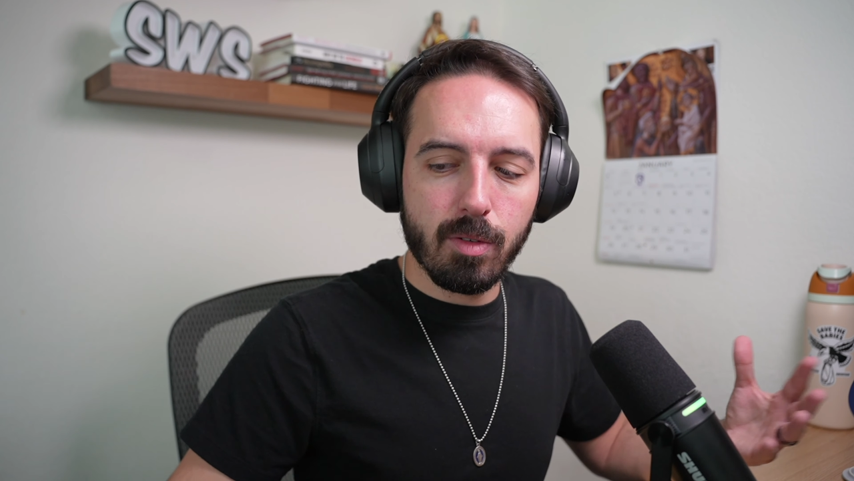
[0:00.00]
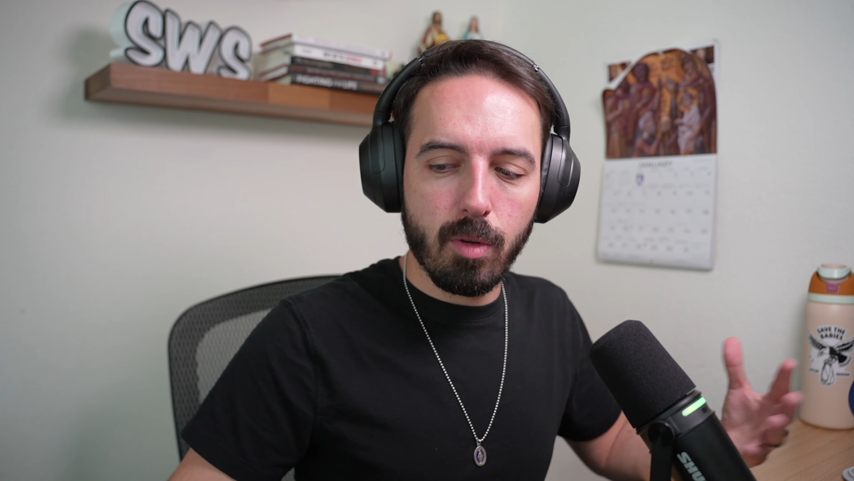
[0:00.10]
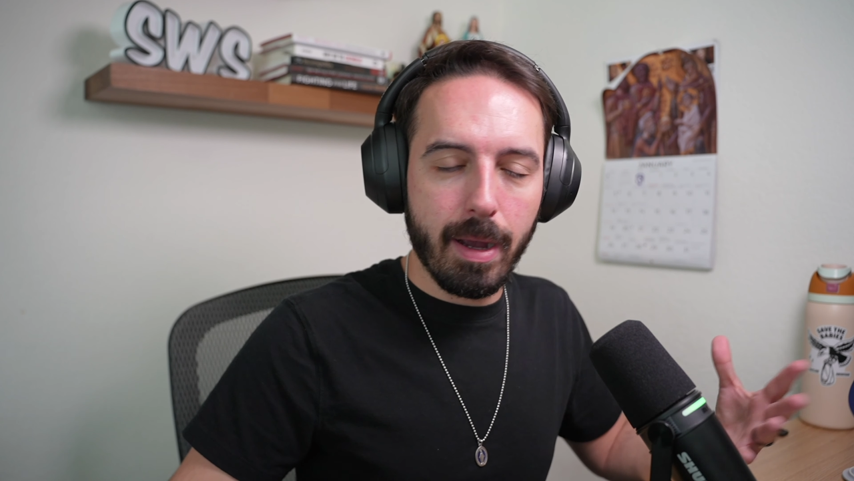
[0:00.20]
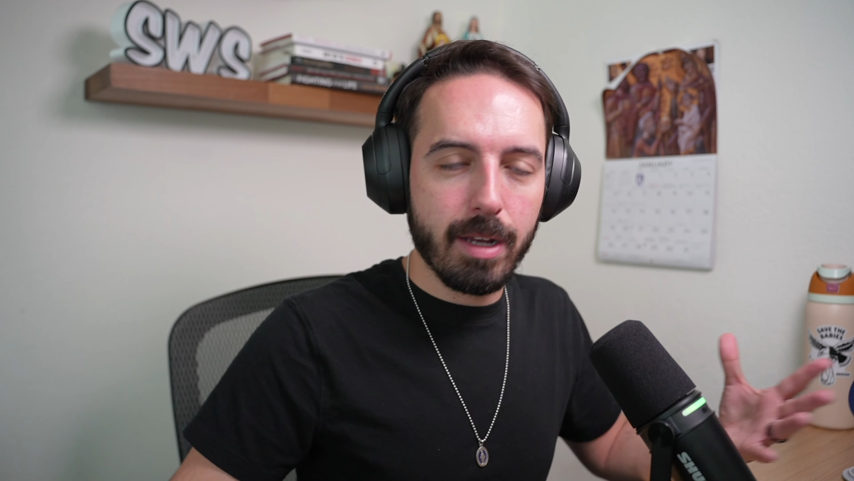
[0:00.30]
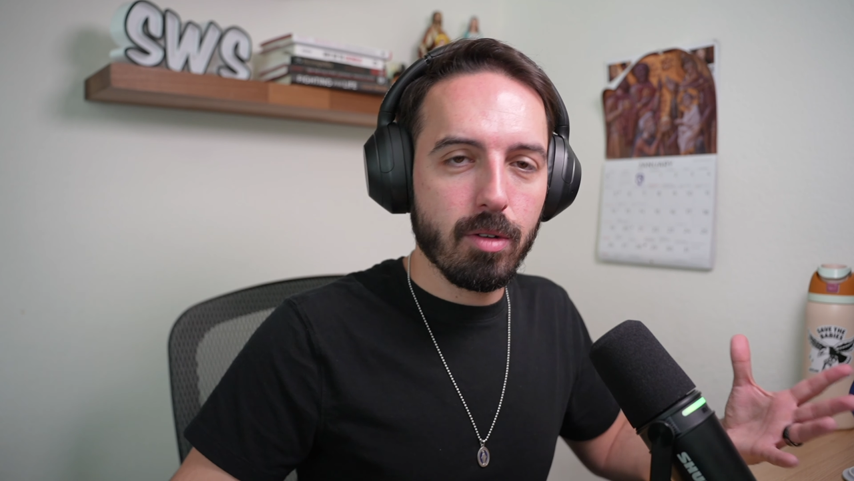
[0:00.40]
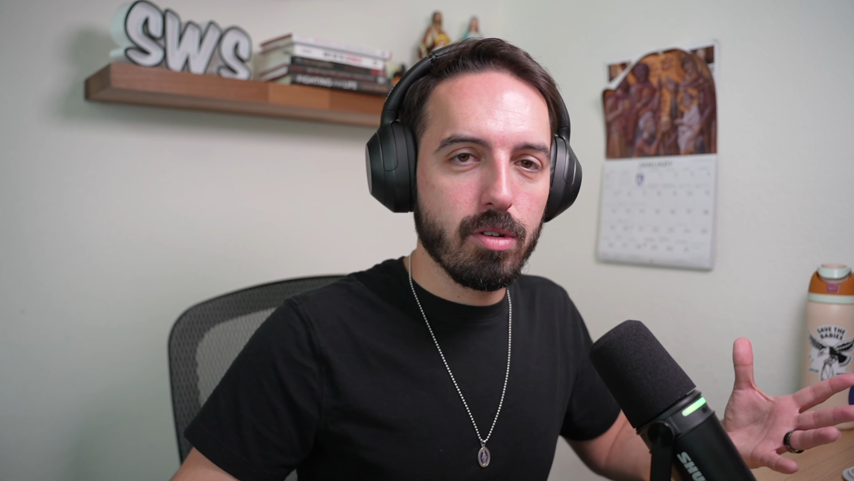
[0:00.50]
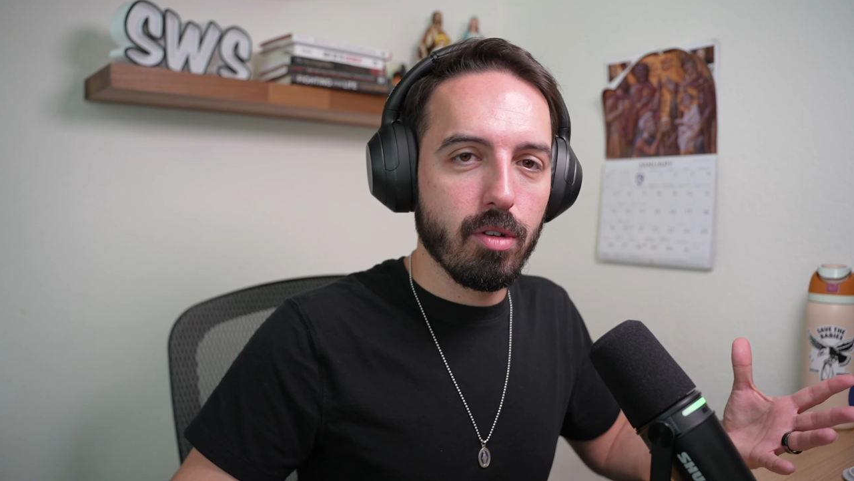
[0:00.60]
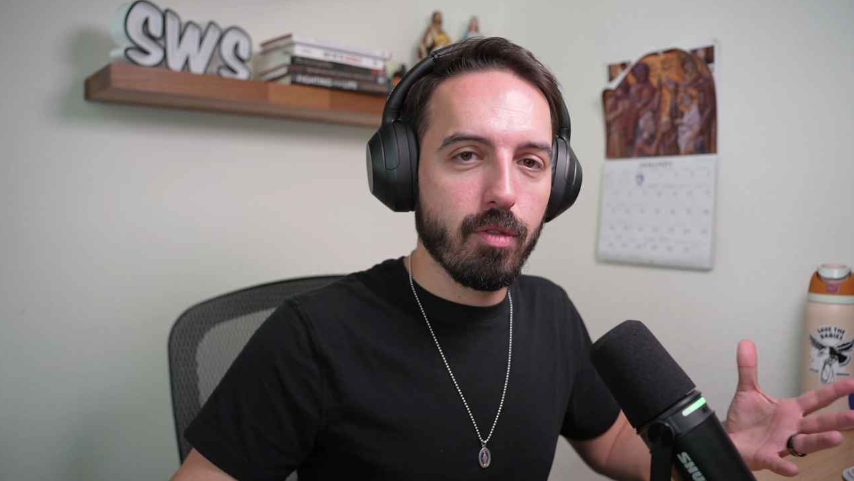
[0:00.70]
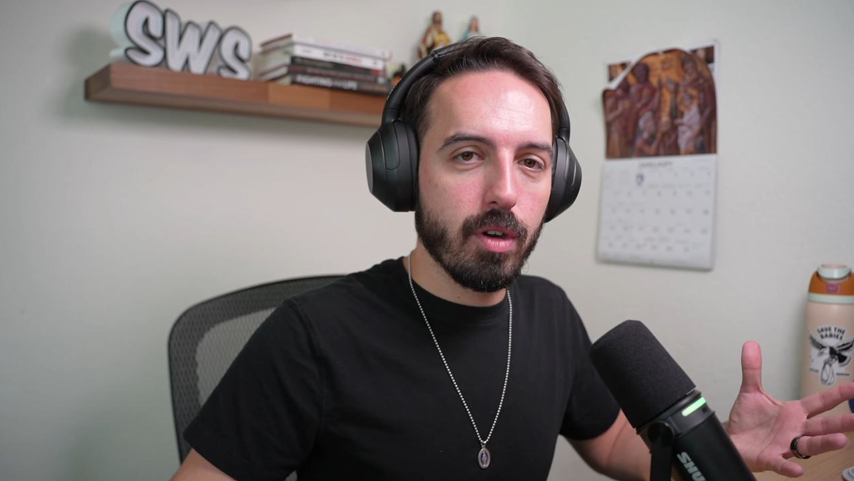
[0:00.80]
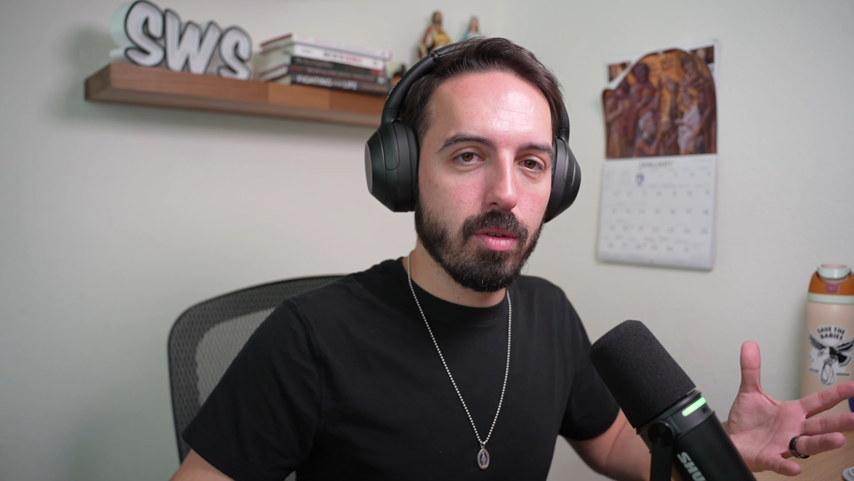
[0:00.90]
a reminder on
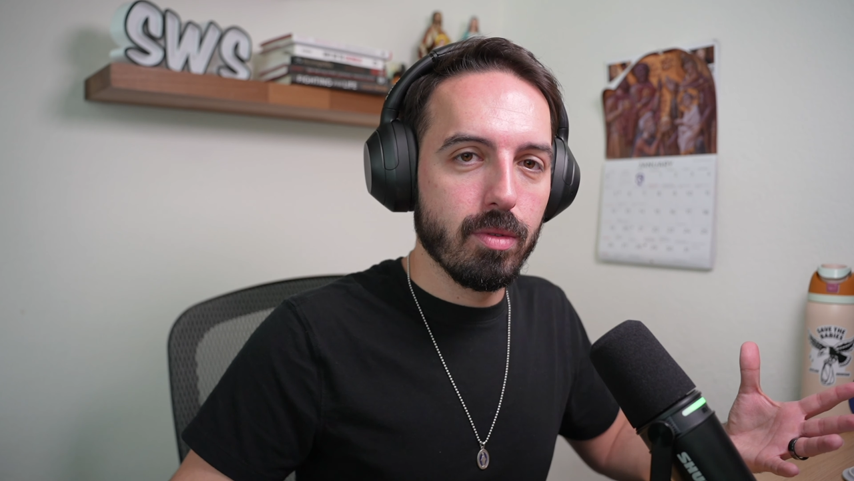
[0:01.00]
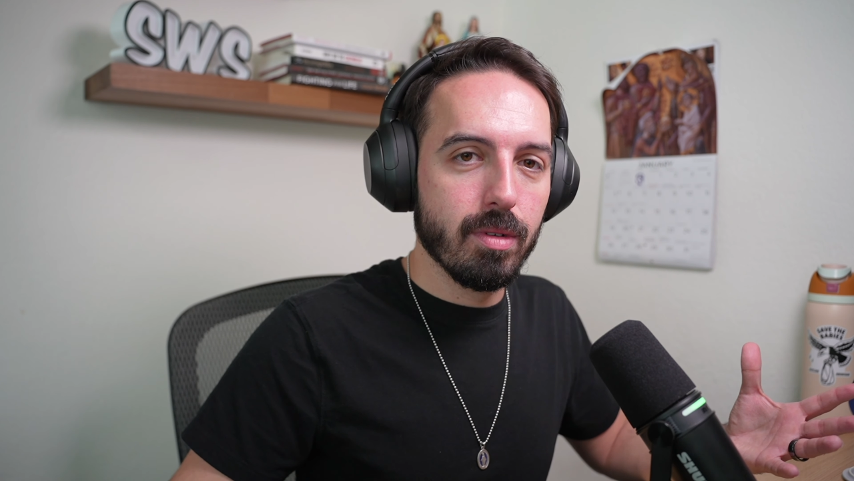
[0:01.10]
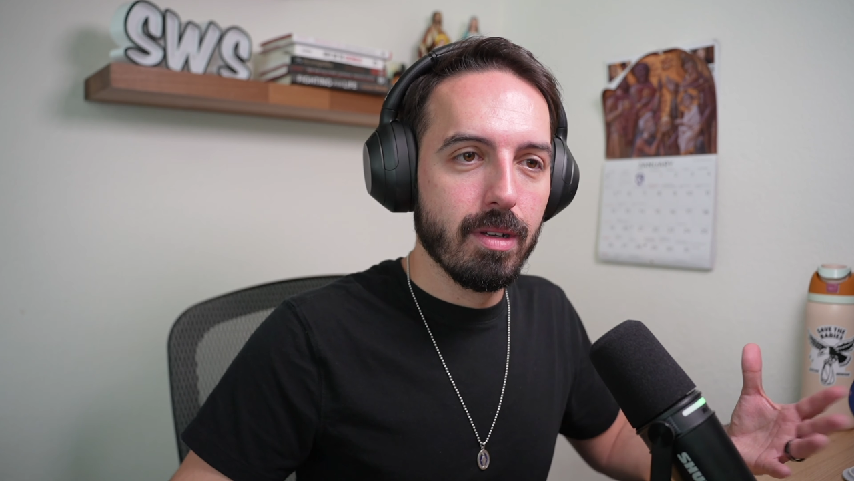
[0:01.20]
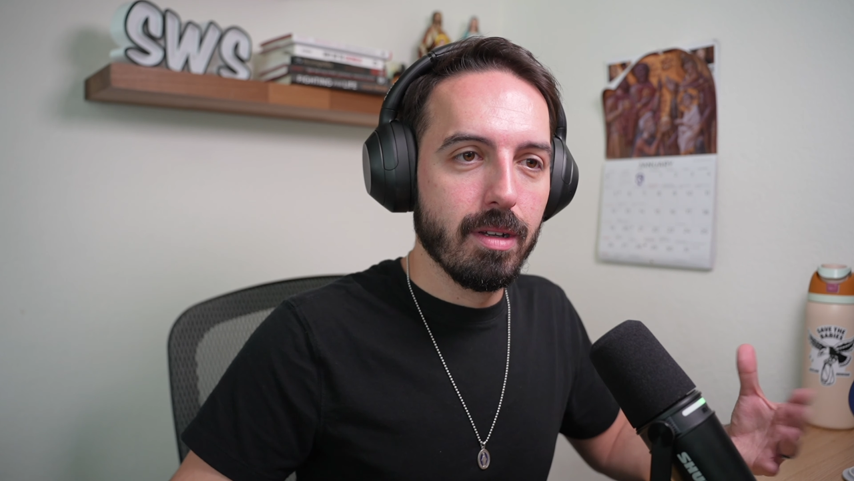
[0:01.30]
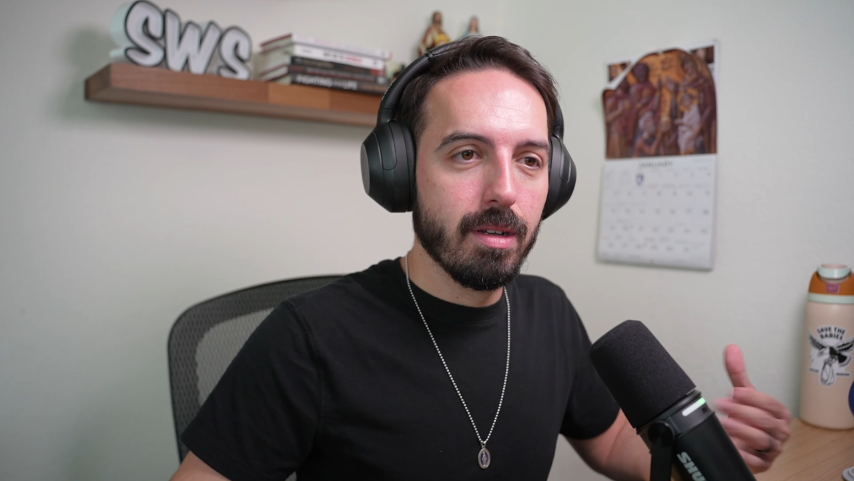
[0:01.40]
your phone